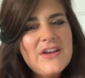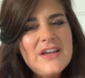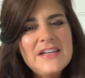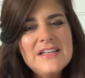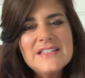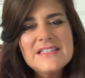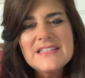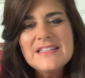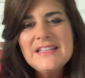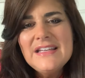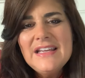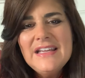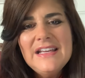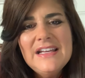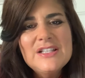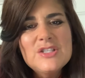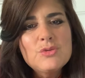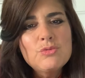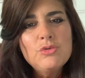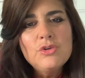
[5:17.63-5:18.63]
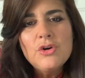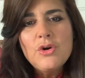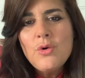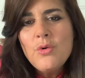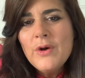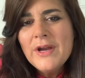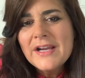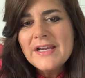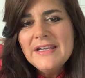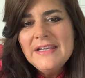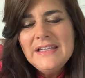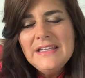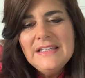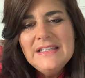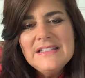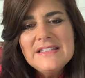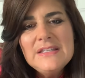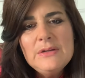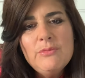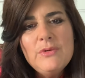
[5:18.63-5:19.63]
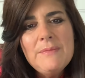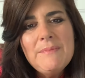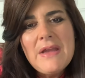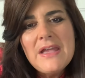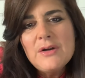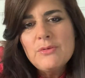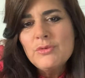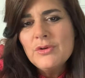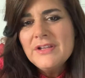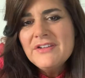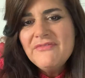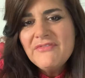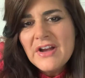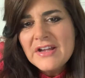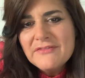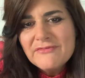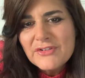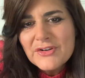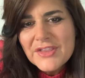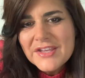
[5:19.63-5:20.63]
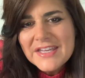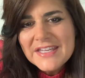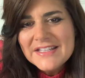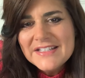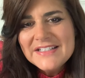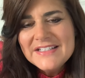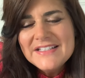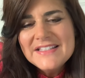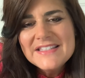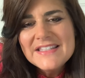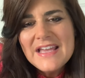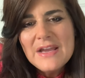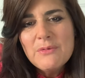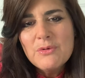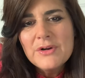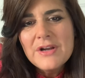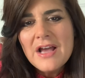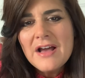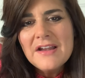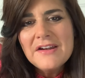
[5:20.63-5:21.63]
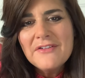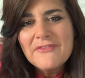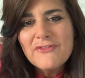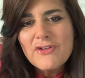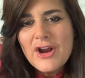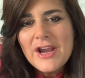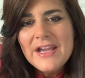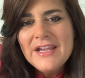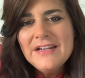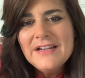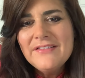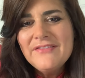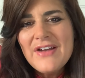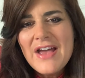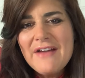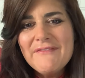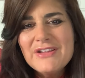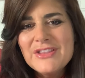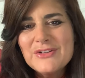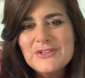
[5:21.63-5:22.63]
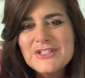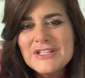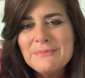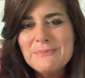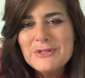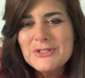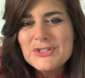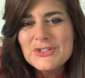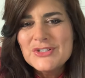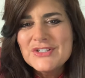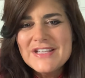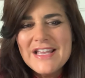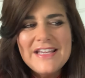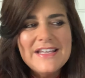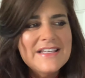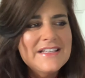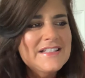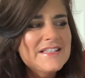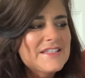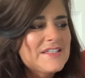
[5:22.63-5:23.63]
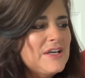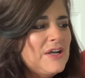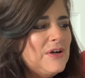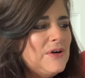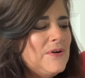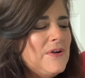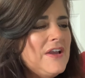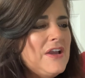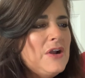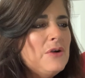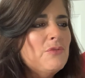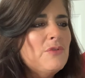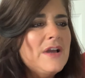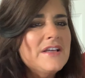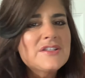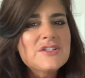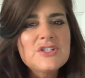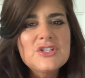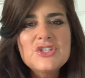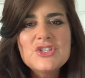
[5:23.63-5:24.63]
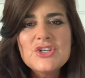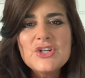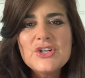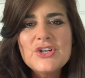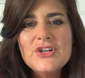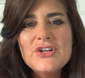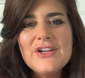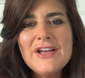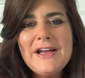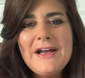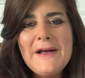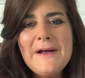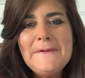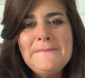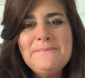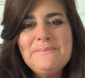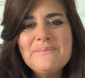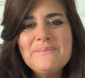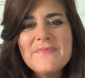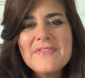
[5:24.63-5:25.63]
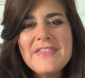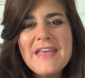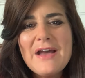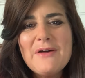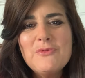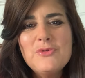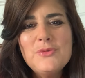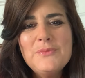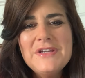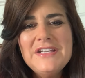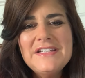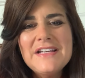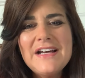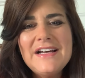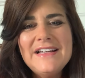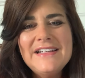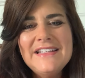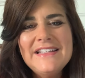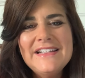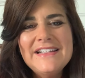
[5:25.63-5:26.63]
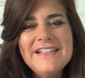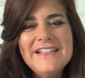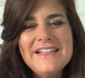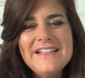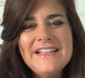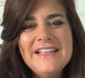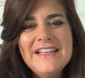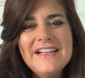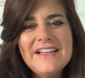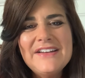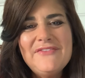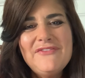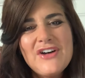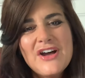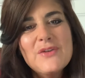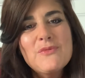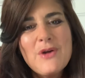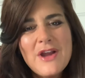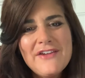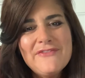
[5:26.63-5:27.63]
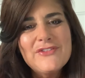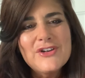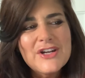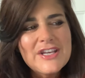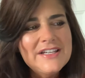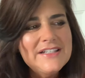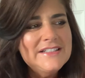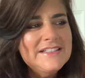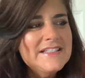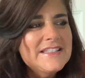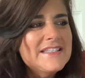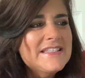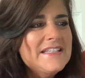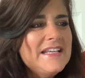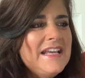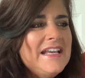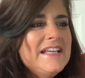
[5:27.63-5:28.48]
And it's real quick and easy. We made it really fun for the kids. They were not afraid of having their temperature taken. So rest assured that will be done in a fun way for kids.